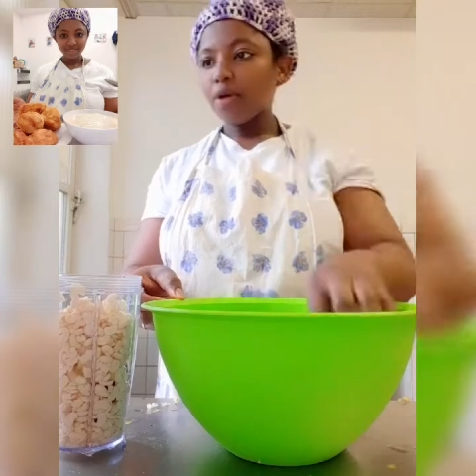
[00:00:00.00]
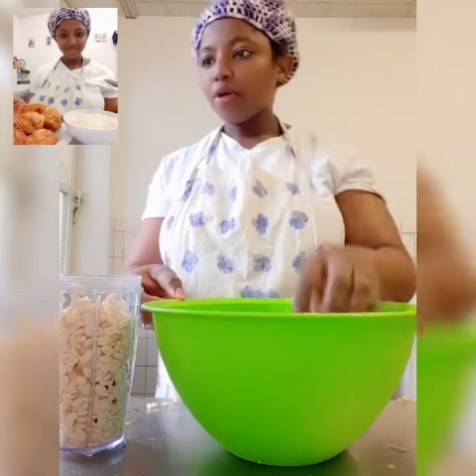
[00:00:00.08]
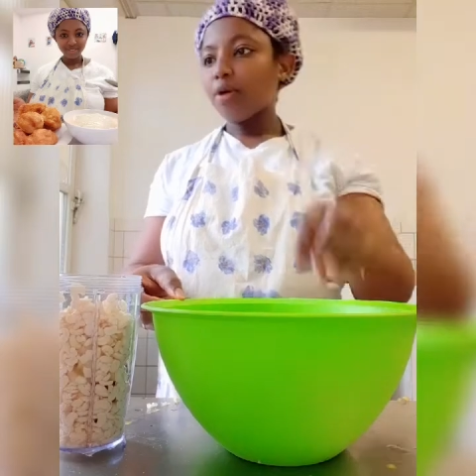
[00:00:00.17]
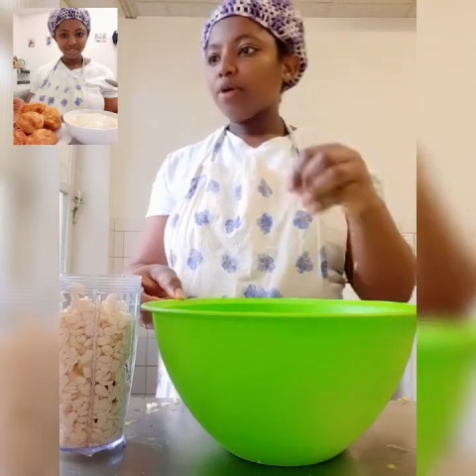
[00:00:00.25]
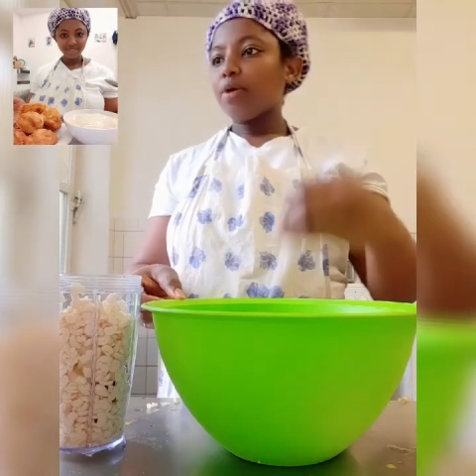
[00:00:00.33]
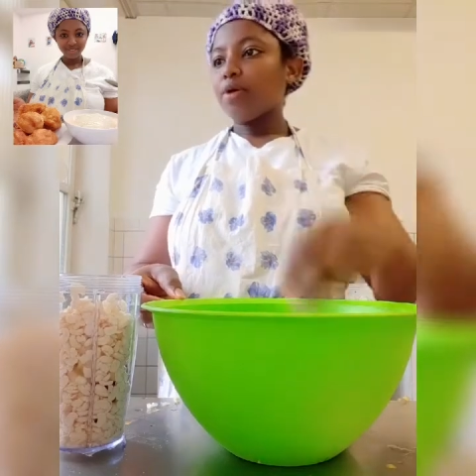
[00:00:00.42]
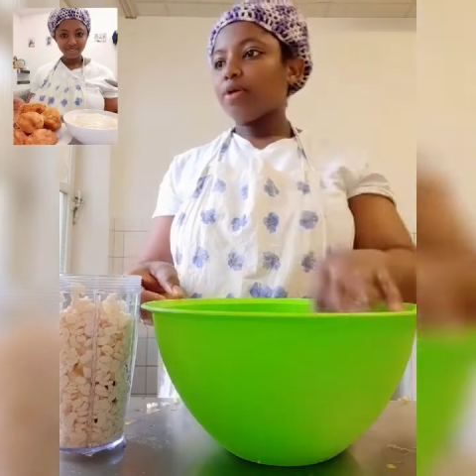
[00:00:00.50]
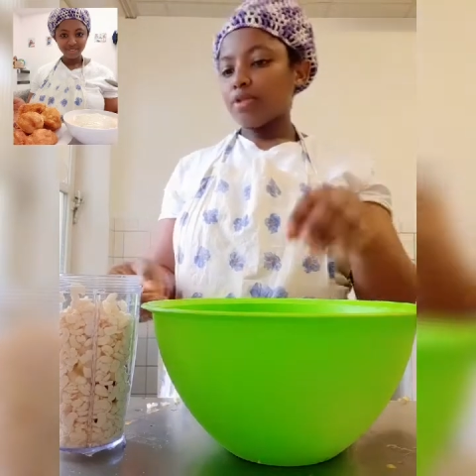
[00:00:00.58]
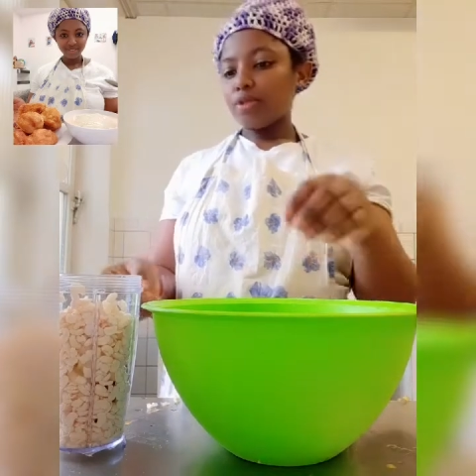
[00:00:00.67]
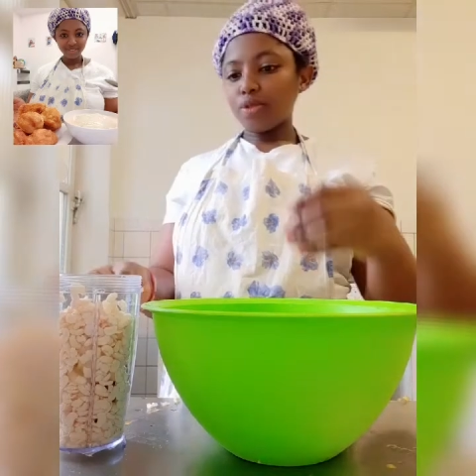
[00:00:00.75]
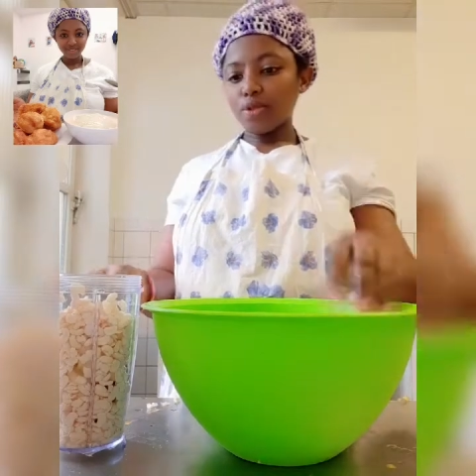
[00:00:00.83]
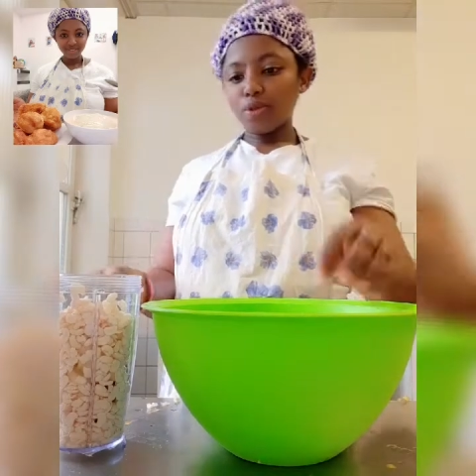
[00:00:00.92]

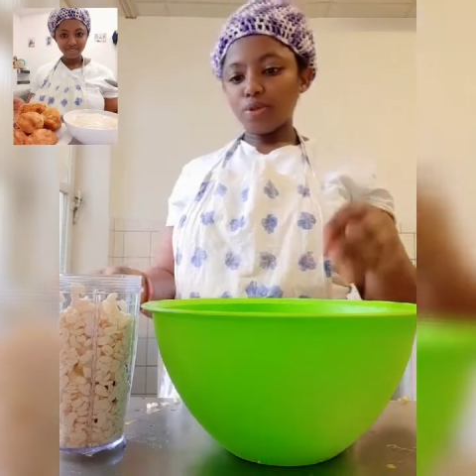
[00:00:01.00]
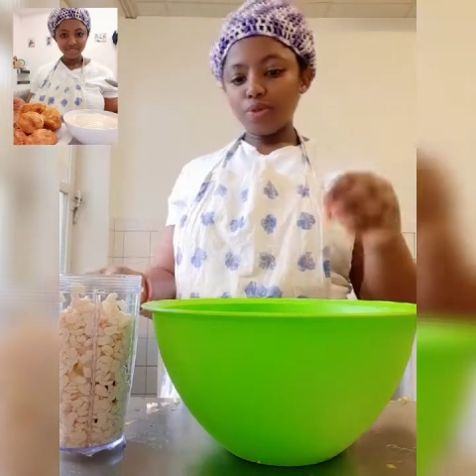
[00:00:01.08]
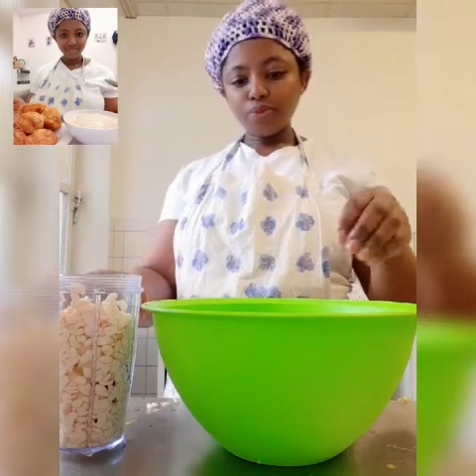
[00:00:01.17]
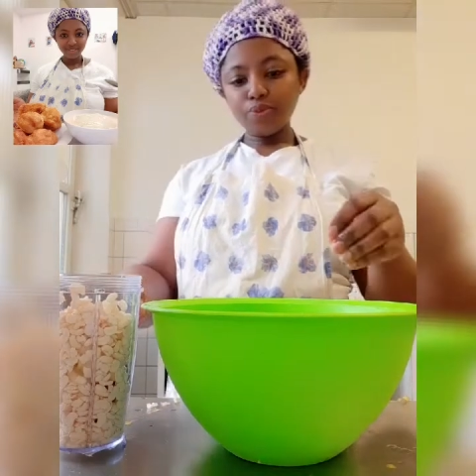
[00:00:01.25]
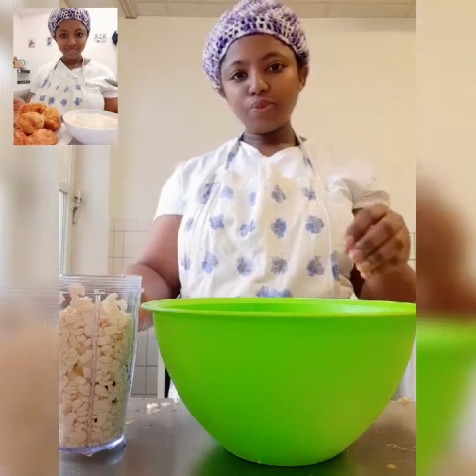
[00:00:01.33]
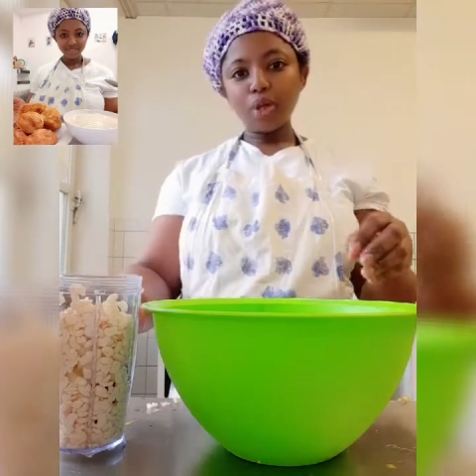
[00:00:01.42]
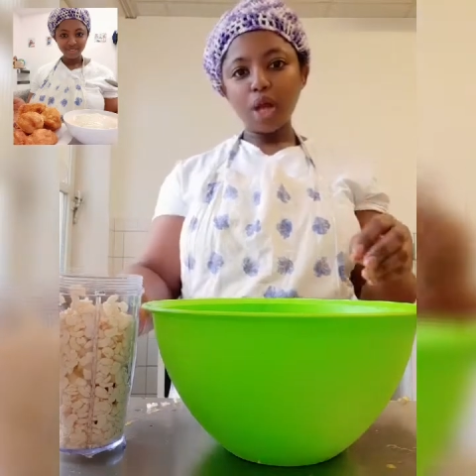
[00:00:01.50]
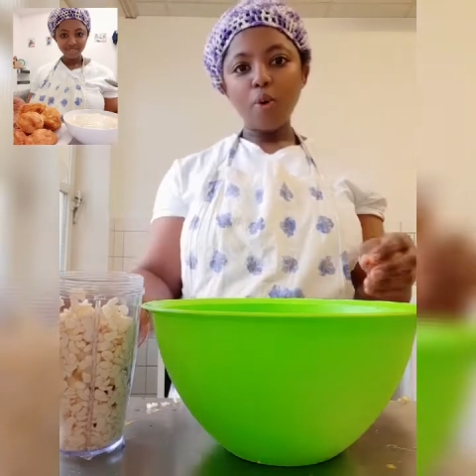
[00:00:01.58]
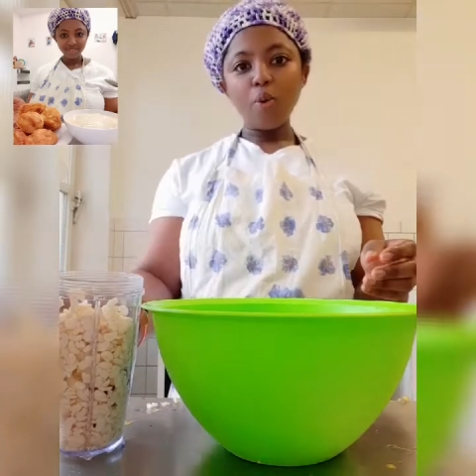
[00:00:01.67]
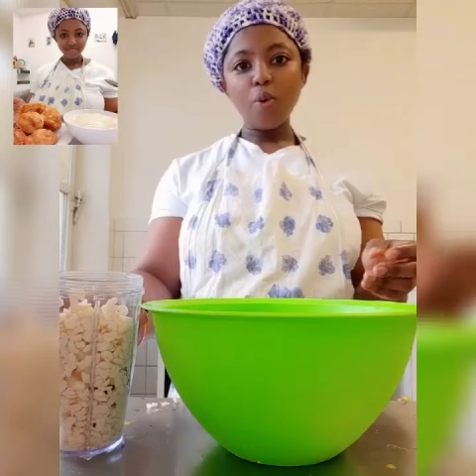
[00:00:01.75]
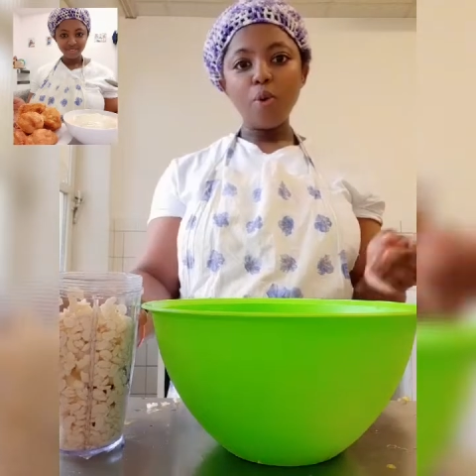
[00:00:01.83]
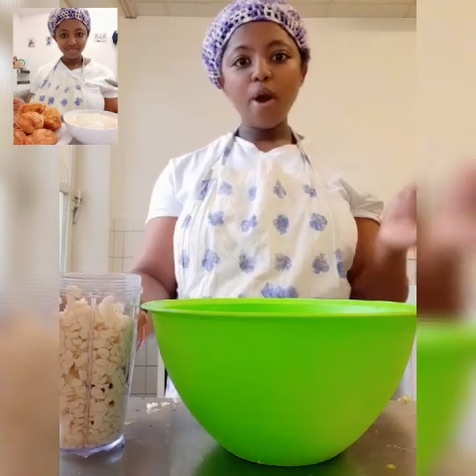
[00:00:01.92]
so I'll go
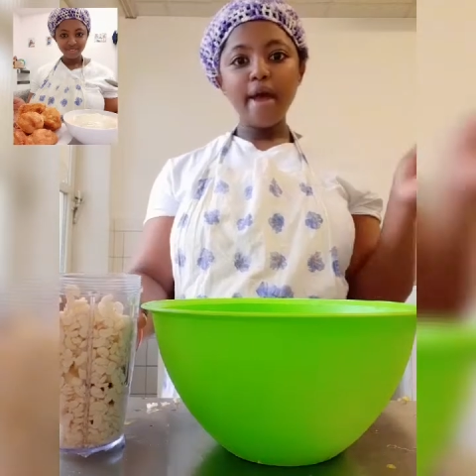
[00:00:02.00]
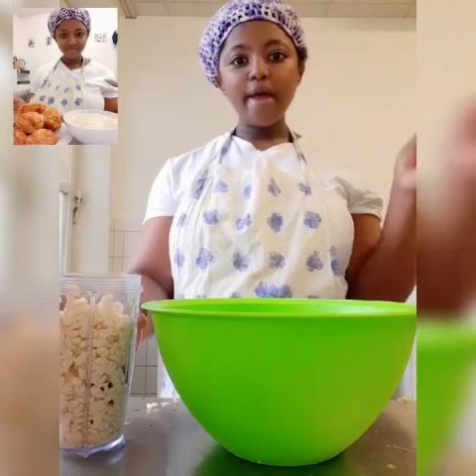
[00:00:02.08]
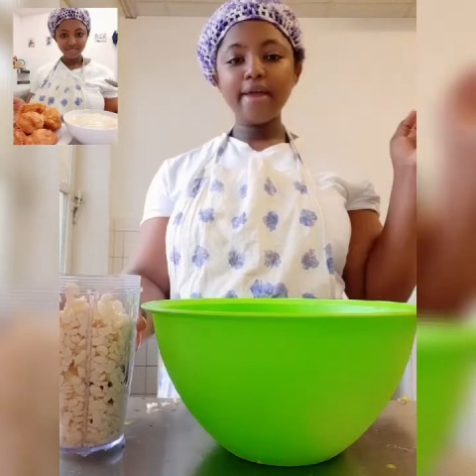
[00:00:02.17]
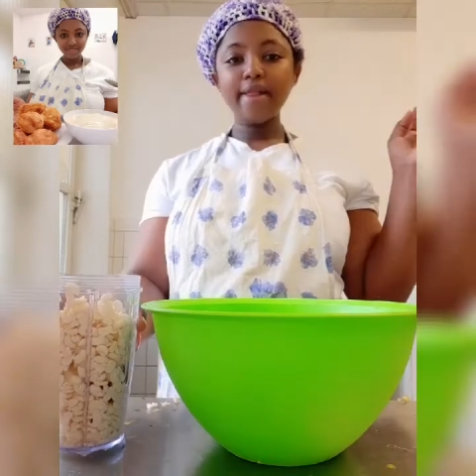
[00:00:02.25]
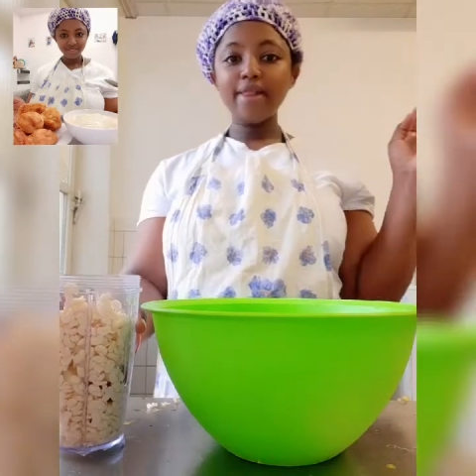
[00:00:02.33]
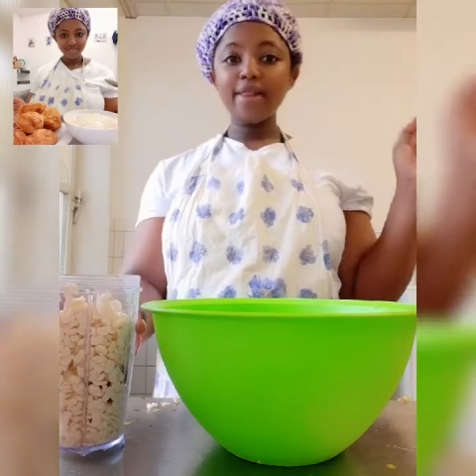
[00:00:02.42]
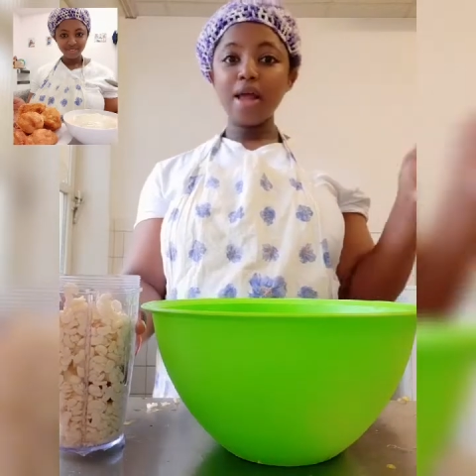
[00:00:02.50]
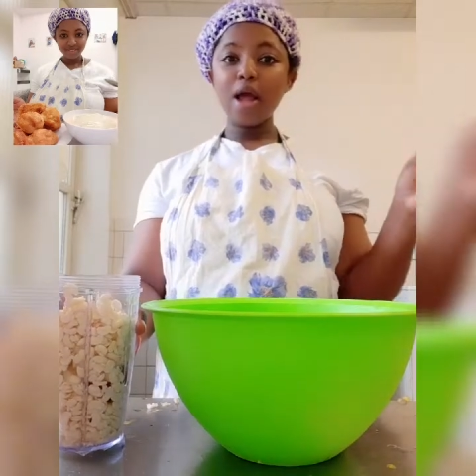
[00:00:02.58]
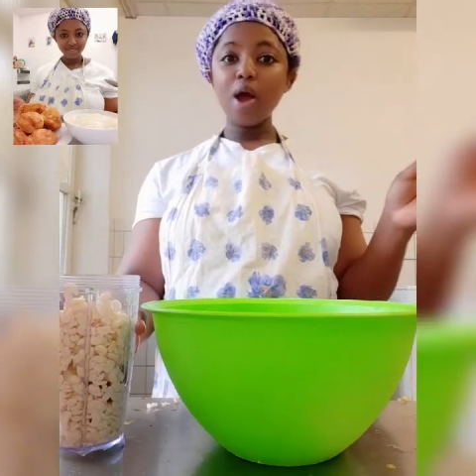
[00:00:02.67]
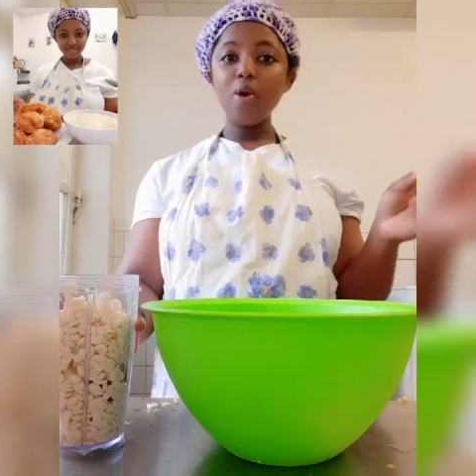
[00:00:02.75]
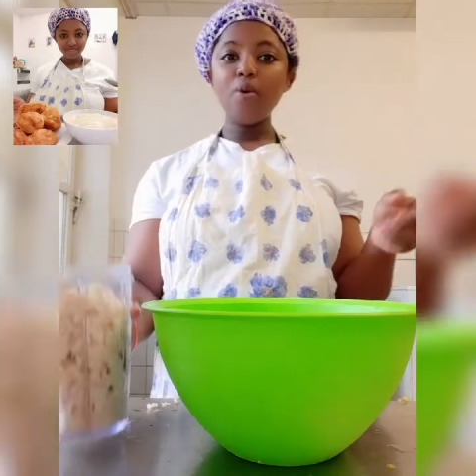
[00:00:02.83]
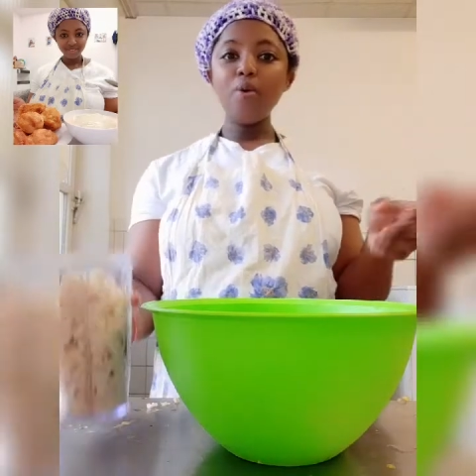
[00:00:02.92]
ahead now
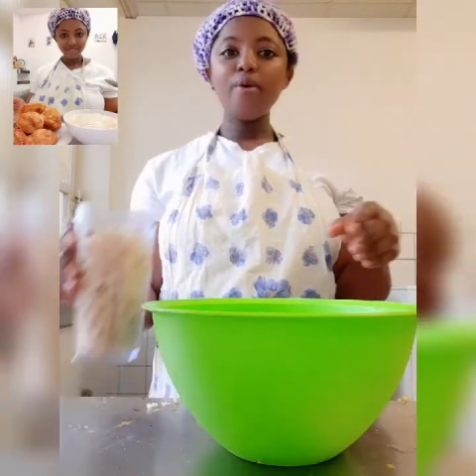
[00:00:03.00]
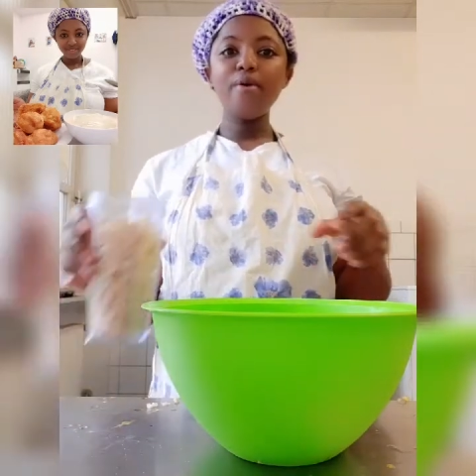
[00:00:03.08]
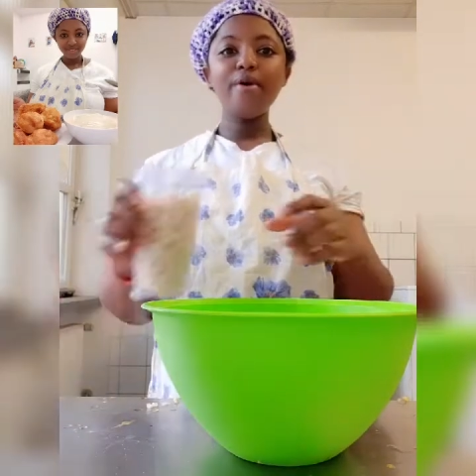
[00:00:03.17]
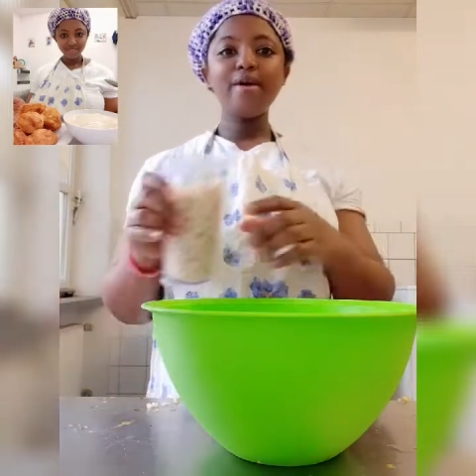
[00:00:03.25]
and